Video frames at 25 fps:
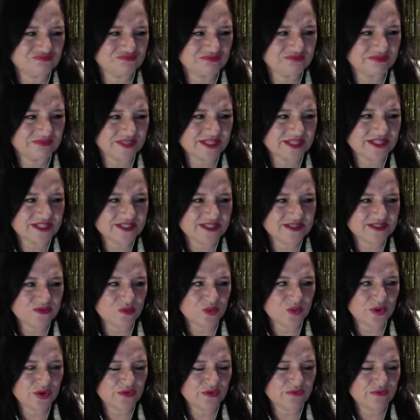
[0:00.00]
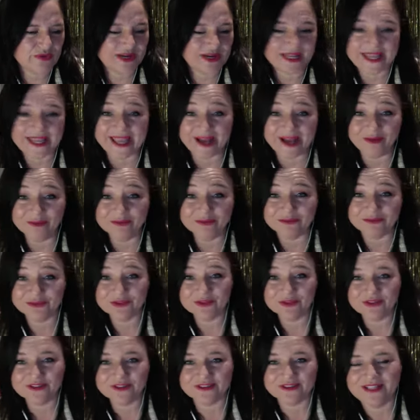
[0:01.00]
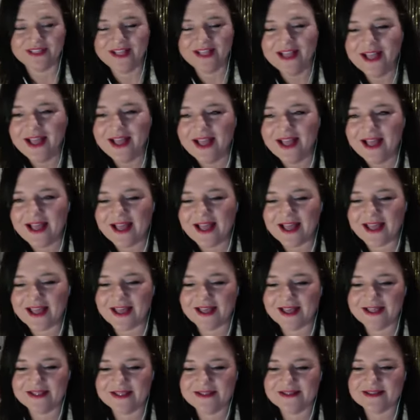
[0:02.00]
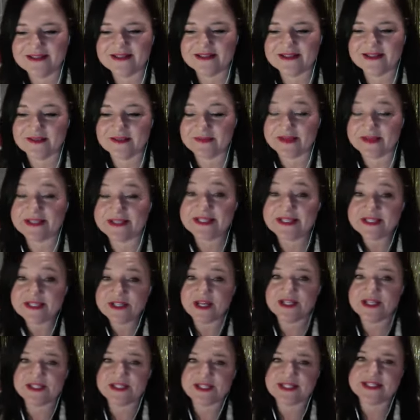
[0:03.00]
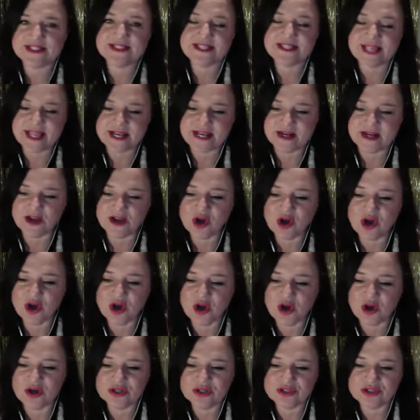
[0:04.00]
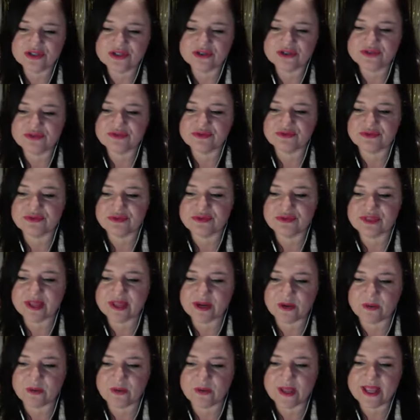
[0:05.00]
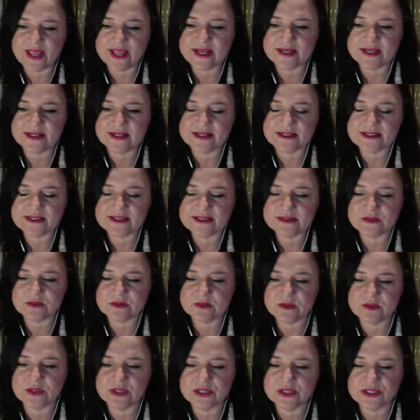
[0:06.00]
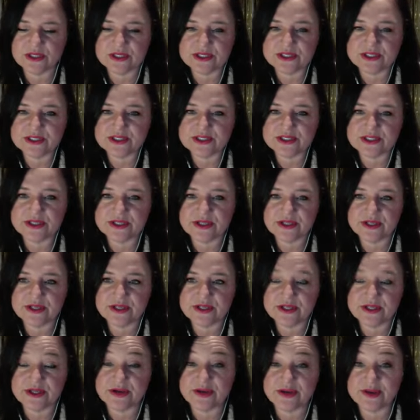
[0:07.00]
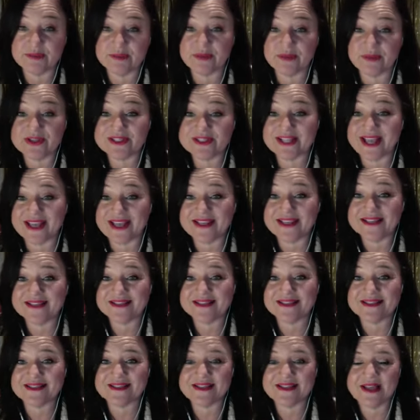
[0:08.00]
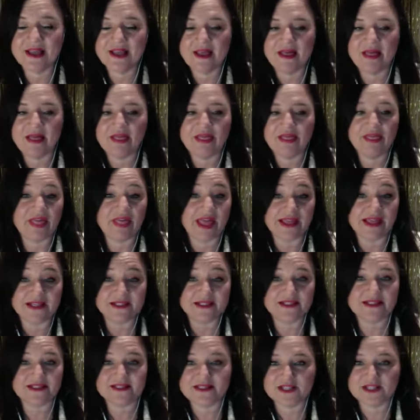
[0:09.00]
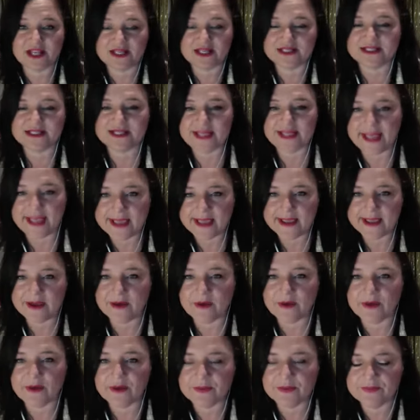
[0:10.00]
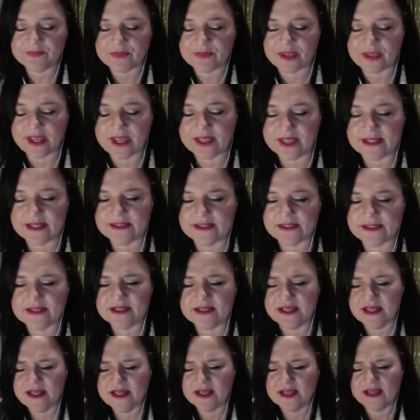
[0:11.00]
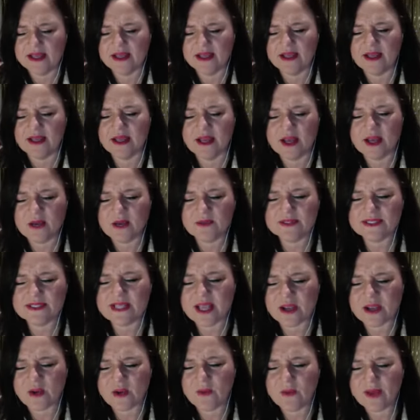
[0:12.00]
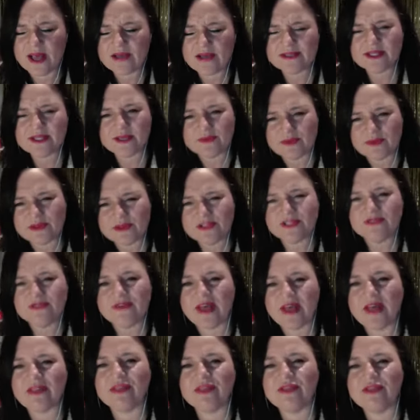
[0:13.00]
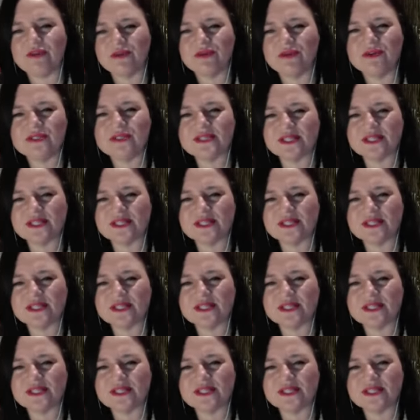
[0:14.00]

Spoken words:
they just weren't really helpful. And the message I just then got through that awareness was, you know, in most cases, that's just the ego. And I was like, wow, so most of our thoughts are